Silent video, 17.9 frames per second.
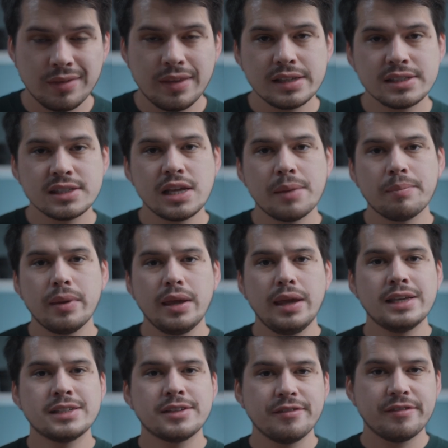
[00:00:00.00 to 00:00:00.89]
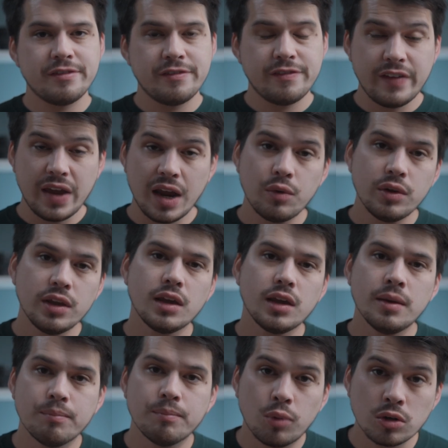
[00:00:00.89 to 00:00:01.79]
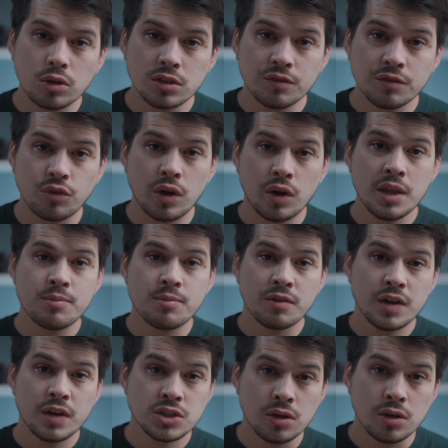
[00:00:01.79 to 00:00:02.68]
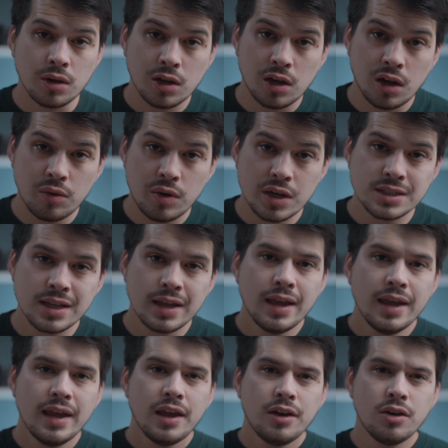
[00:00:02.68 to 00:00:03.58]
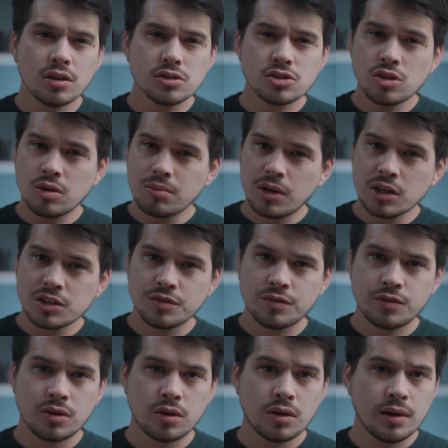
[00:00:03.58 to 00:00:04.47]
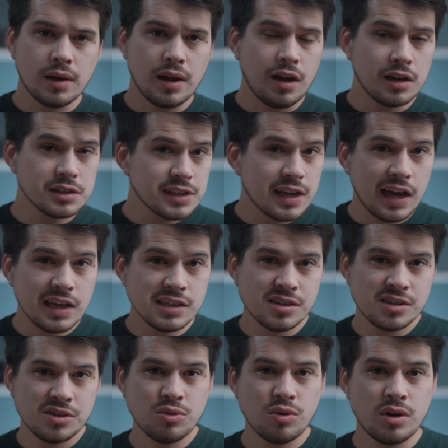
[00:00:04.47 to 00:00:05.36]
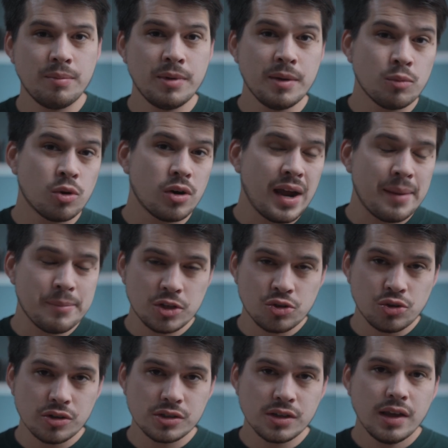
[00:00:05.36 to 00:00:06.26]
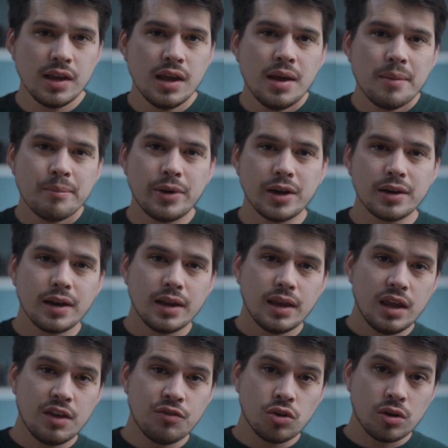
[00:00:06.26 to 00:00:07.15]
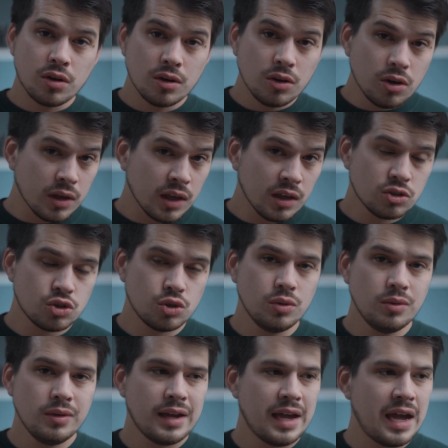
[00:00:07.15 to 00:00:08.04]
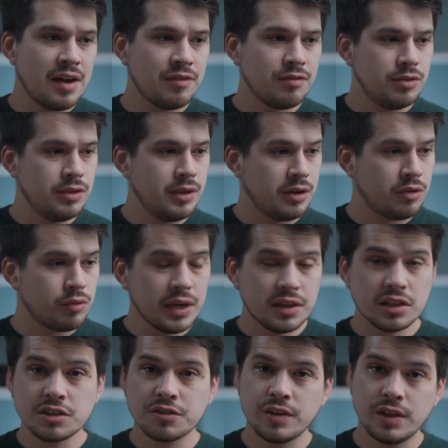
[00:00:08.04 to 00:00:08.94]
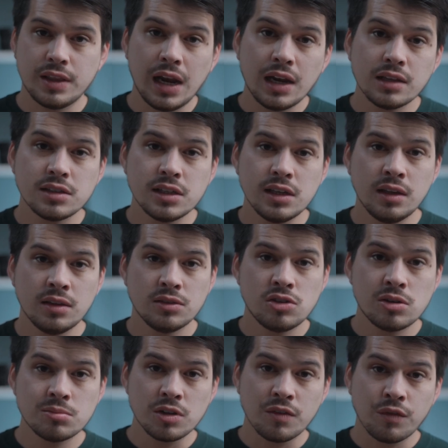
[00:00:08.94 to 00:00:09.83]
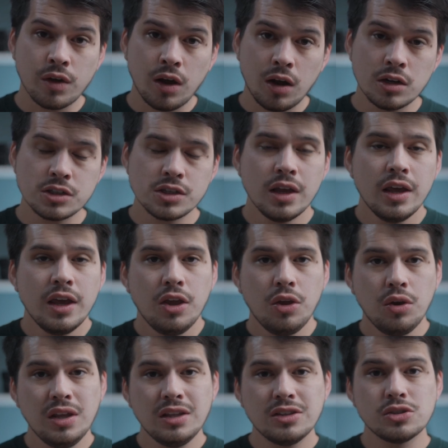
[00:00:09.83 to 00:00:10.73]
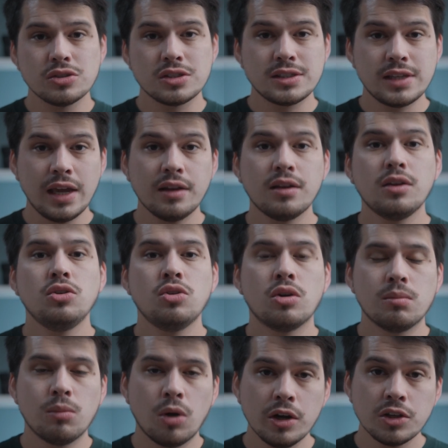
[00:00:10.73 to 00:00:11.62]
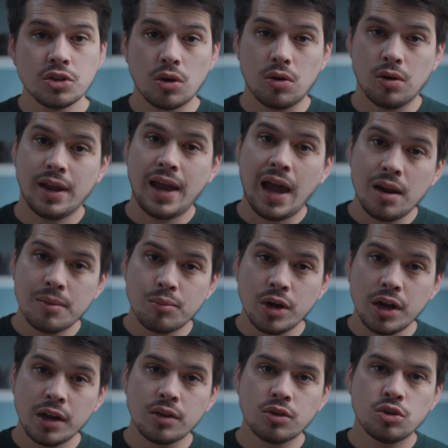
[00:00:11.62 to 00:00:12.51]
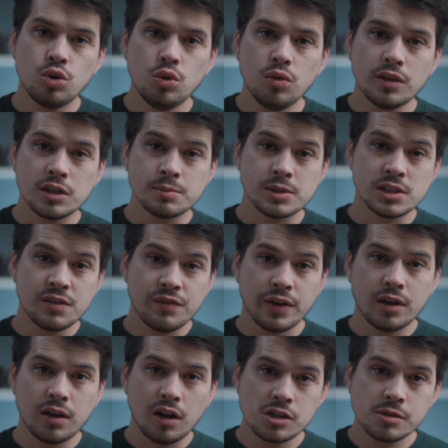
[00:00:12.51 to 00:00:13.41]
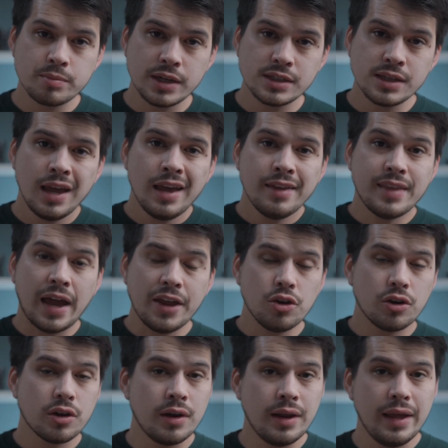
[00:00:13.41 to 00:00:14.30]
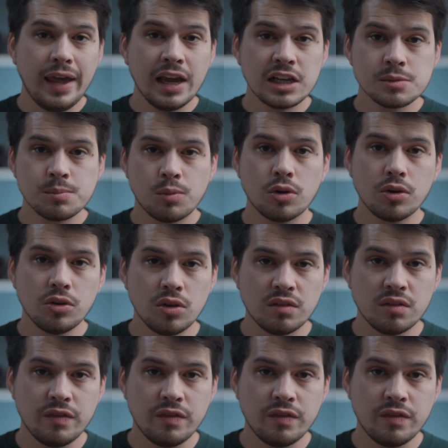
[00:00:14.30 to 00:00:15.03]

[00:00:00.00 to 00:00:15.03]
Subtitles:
This step is very important for any professional colorist, not so much for us guys who are a bit more amateurs, but if you're looking to have the greatest fidelity in terms of colors, you need to set your monitor or calibrate it to the specific color space that you're gonna export your